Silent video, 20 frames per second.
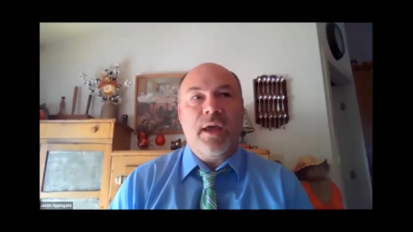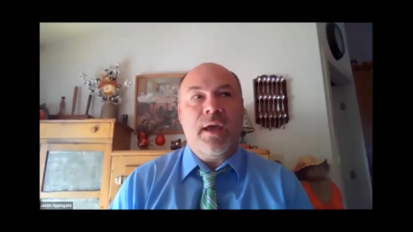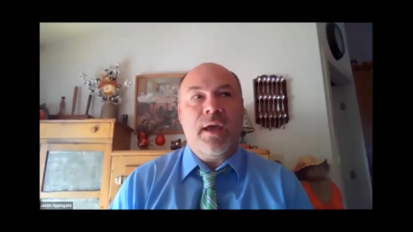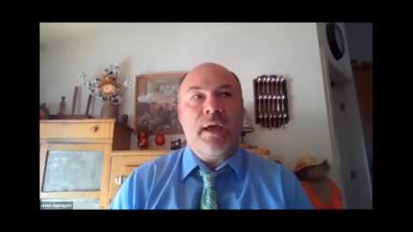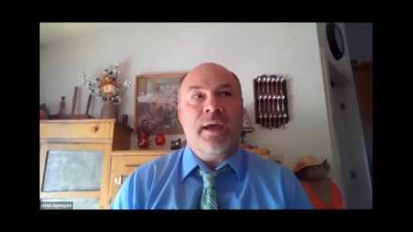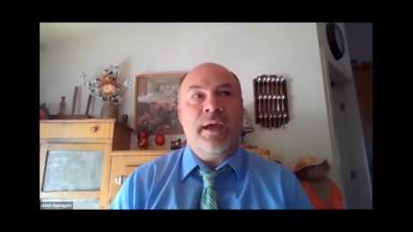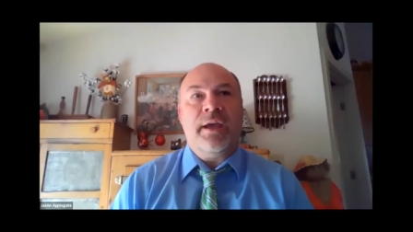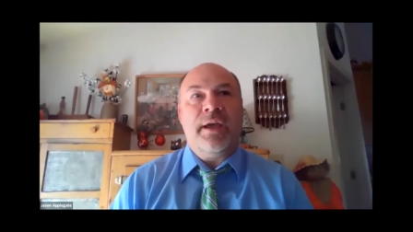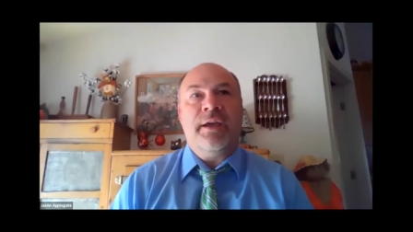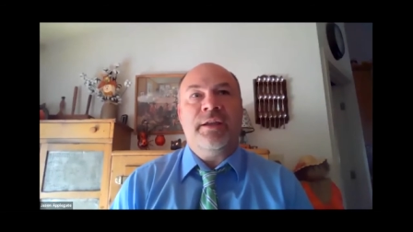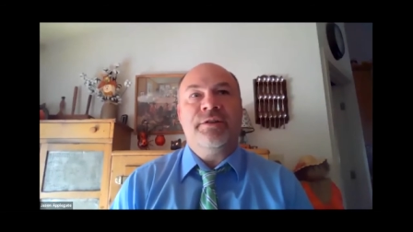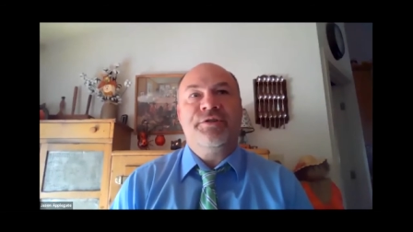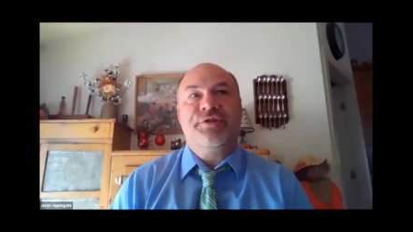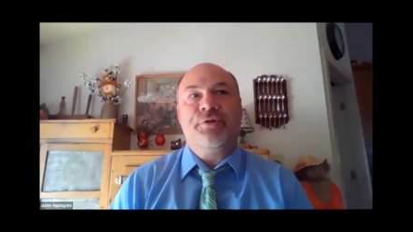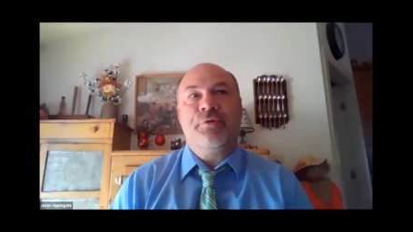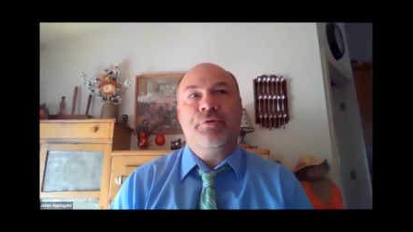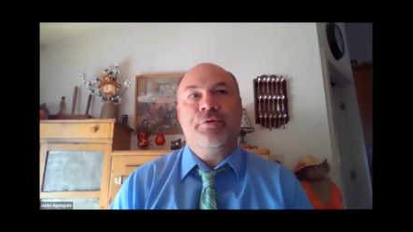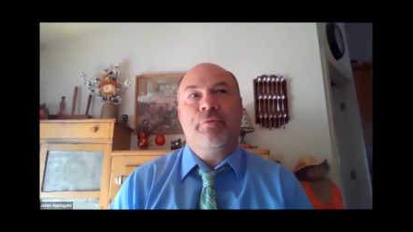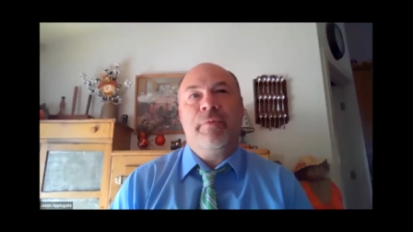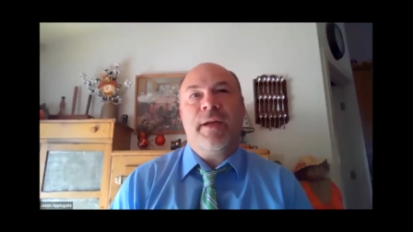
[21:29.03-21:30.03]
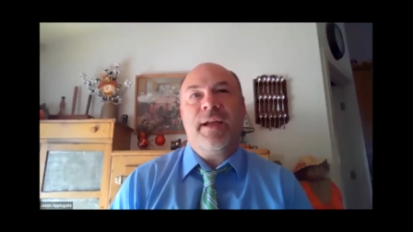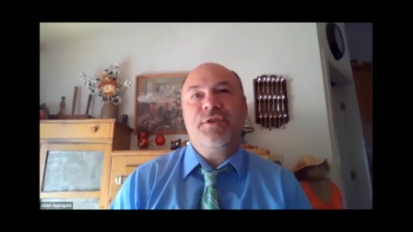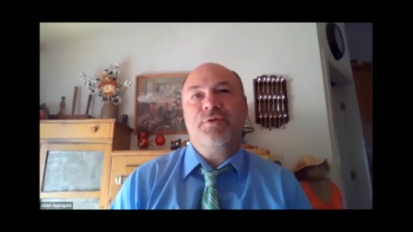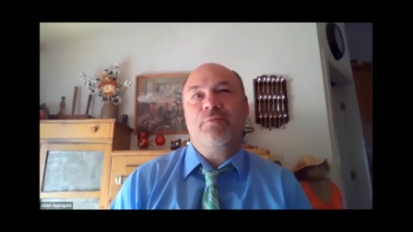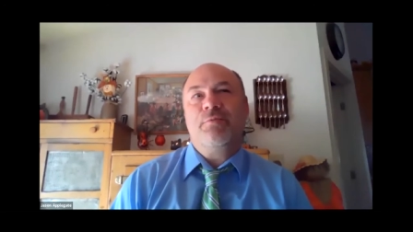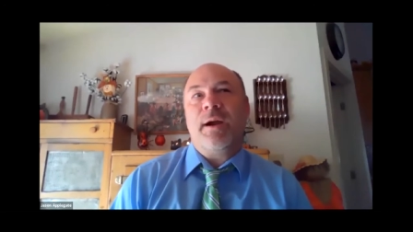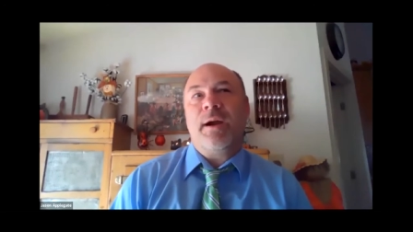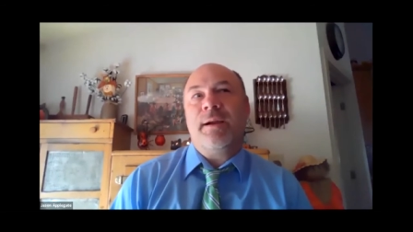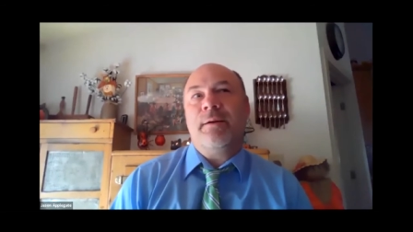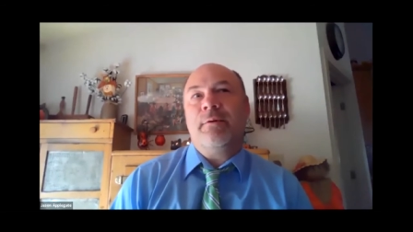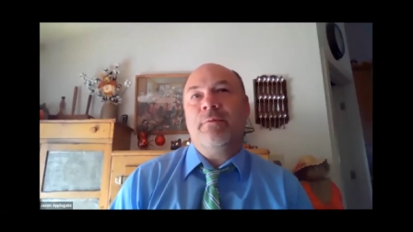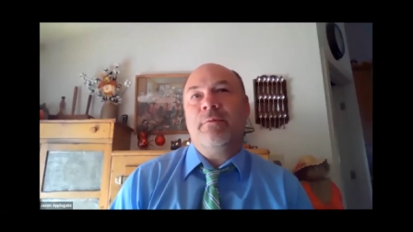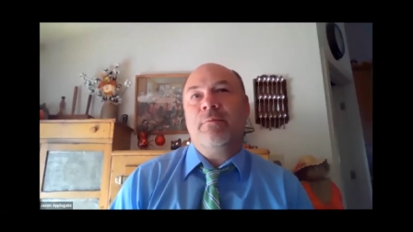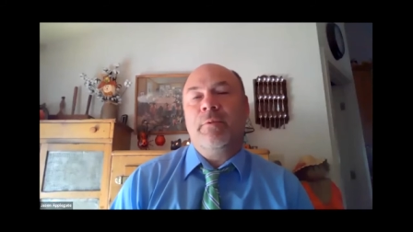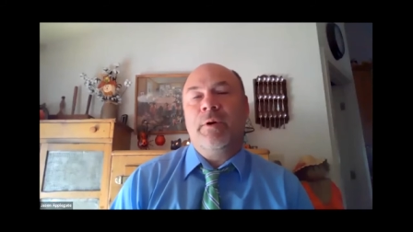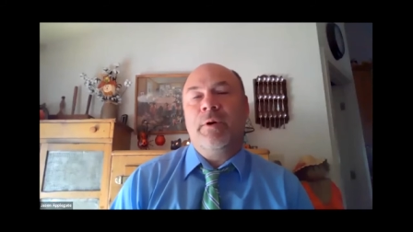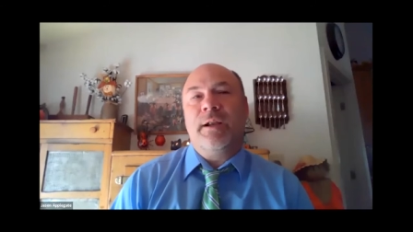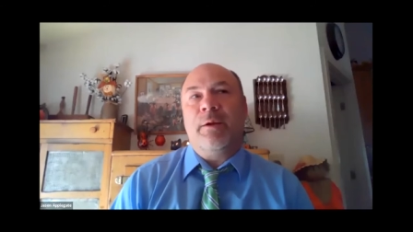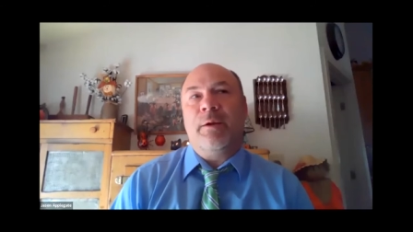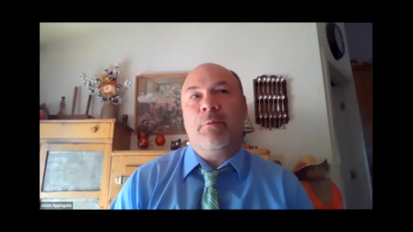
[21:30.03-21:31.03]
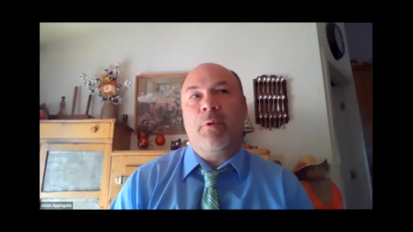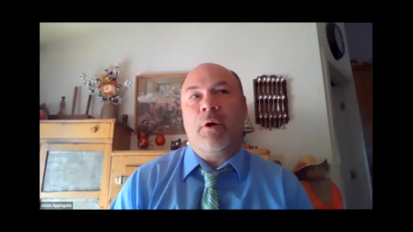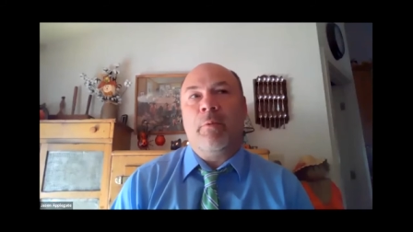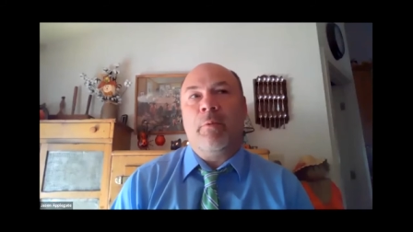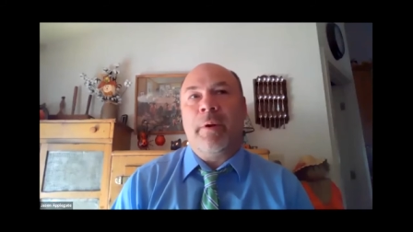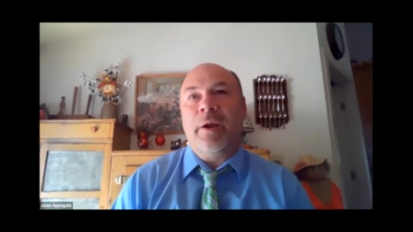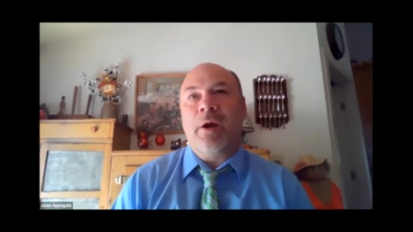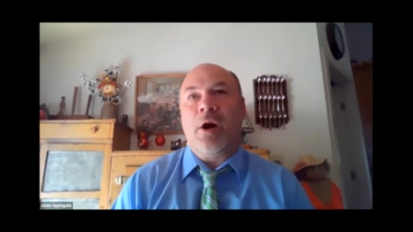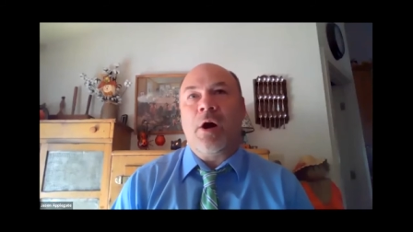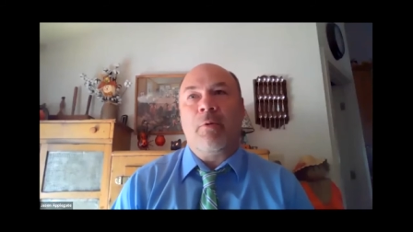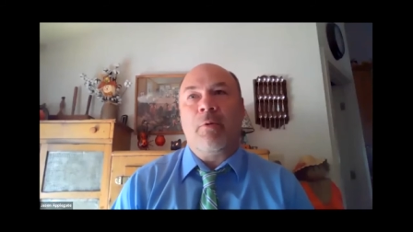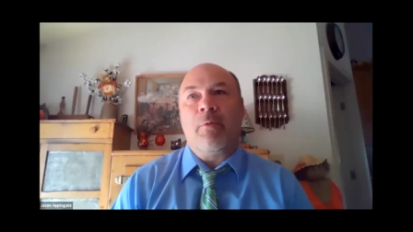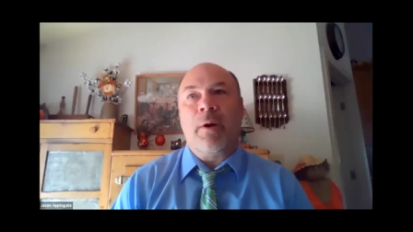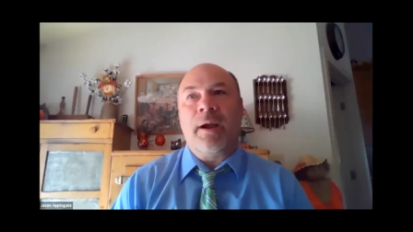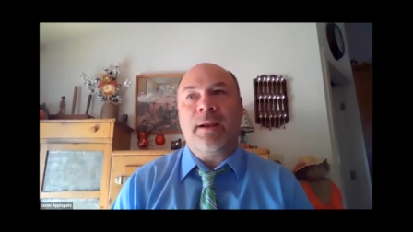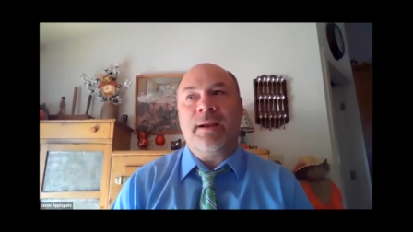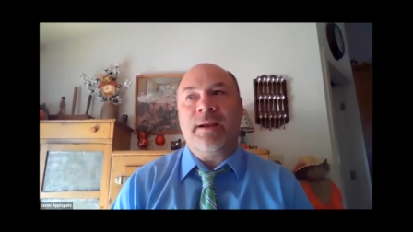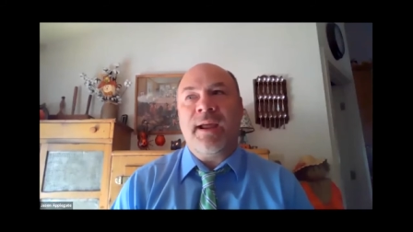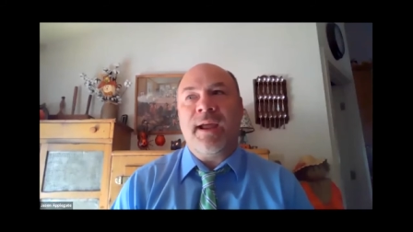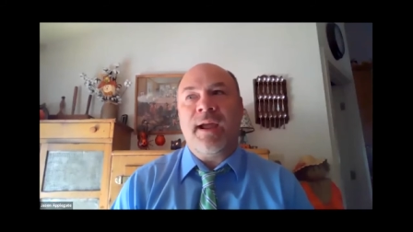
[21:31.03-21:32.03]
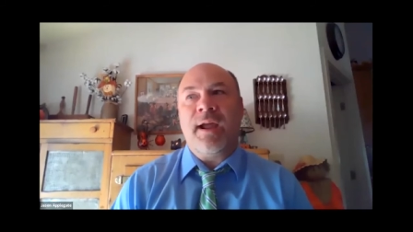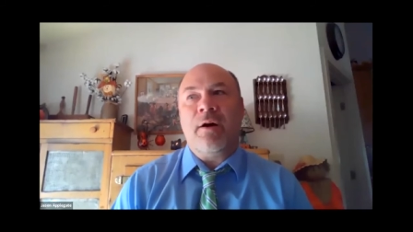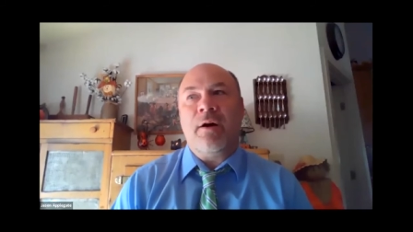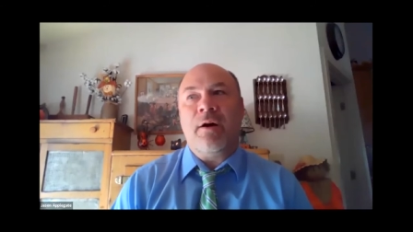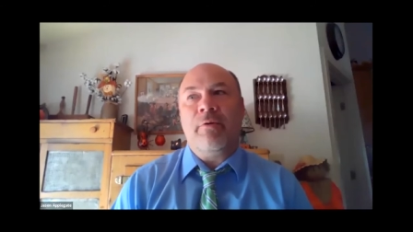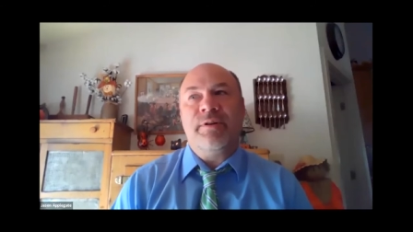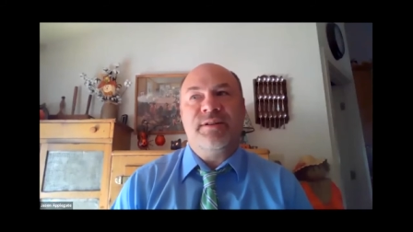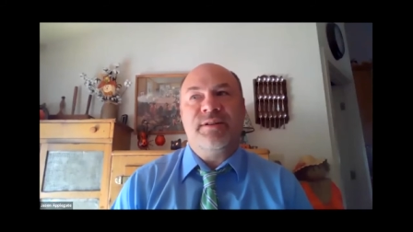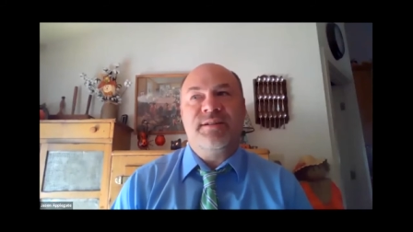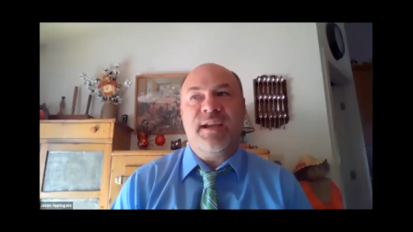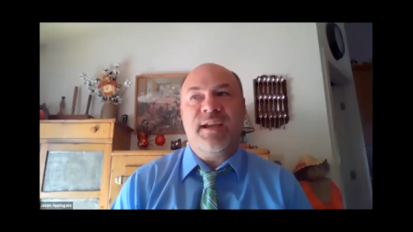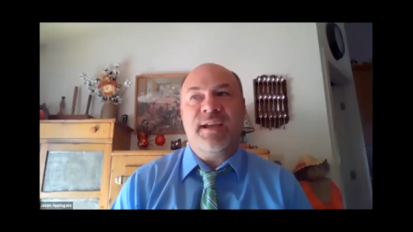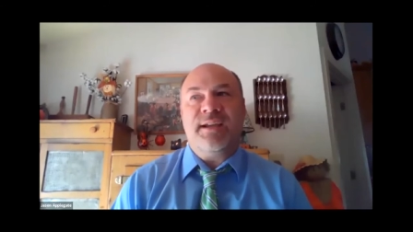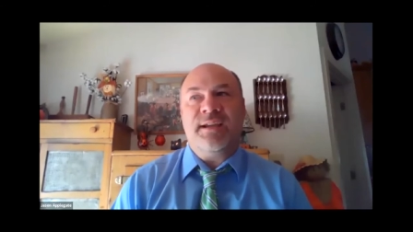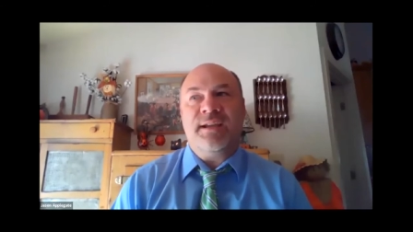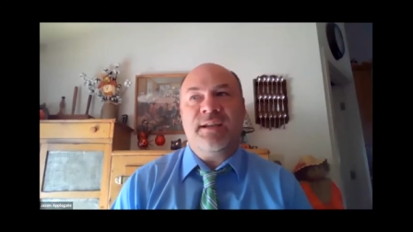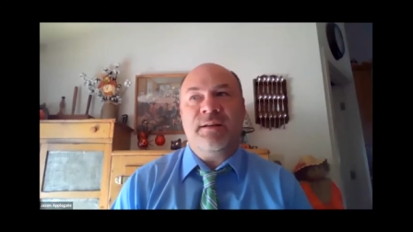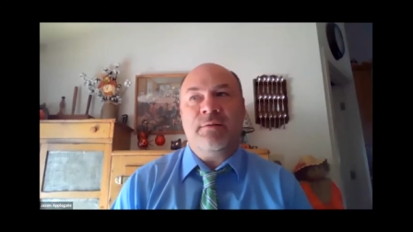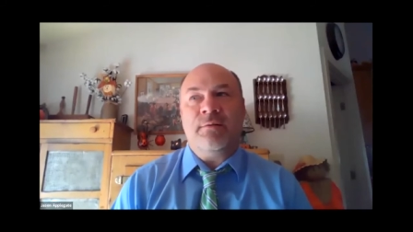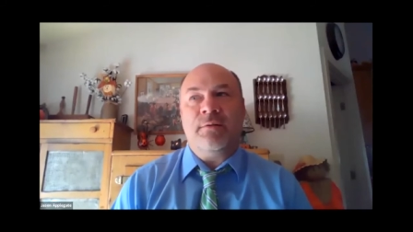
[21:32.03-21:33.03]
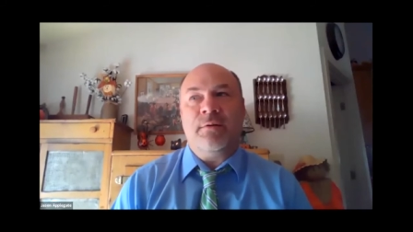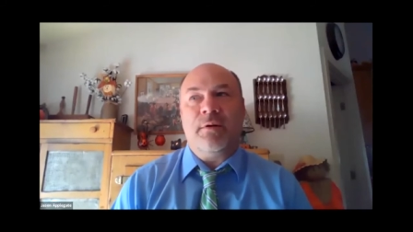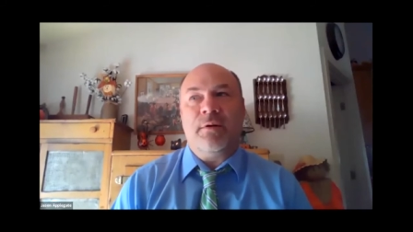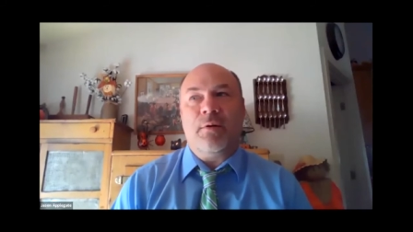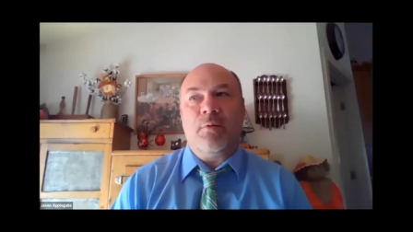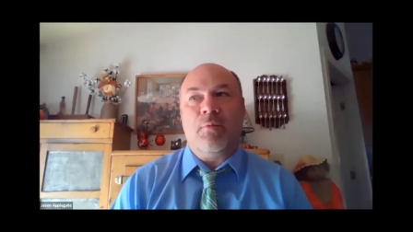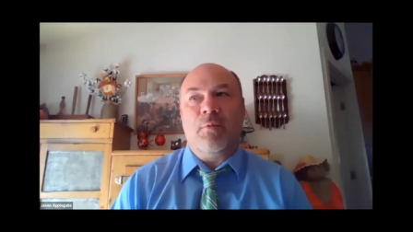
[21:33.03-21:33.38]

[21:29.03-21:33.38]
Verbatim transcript: And so that's right, really where we are right now is taking